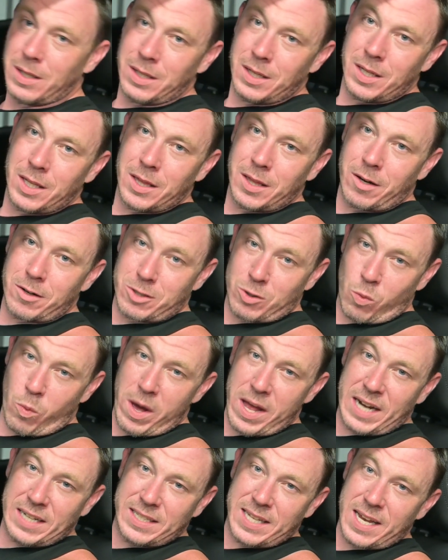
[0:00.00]
there's a way to
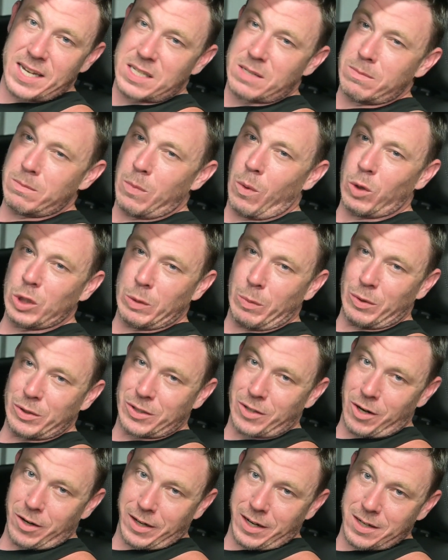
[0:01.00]
test multiple
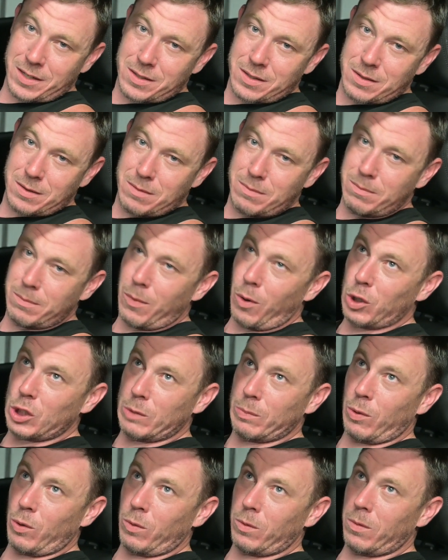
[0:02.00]
circuits,
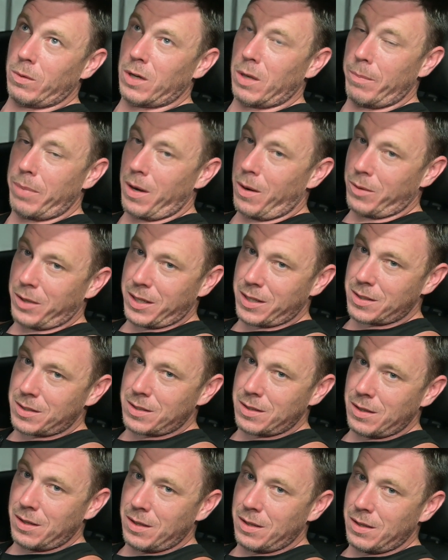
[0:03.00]
multiple components,
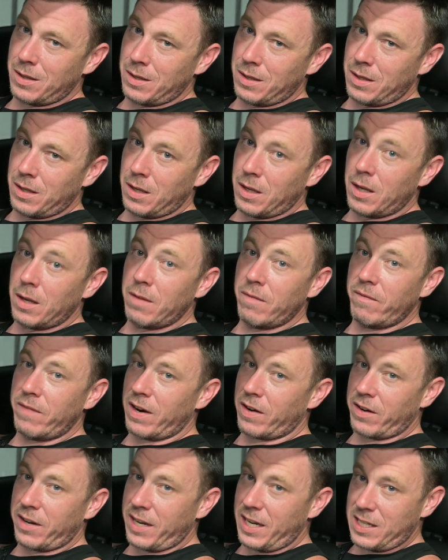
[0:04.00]

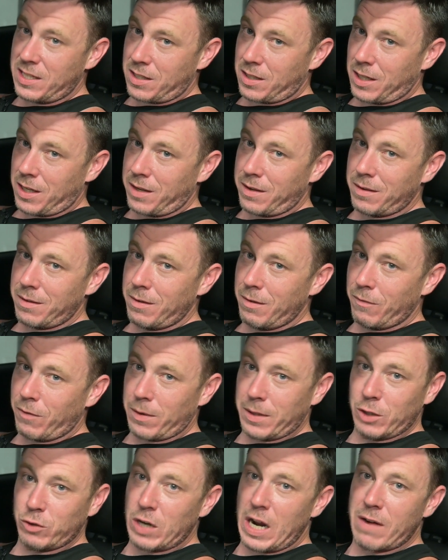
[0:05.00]
very easily from the
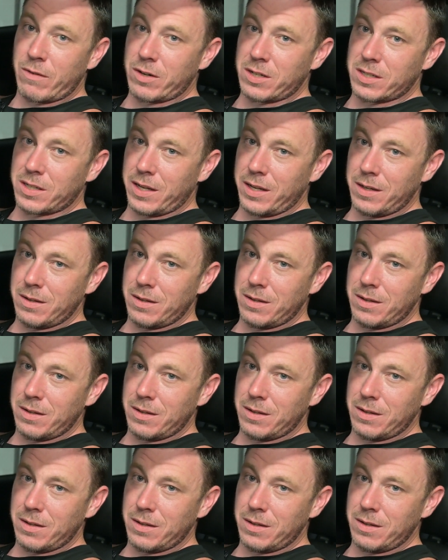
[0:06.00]
driver's seat?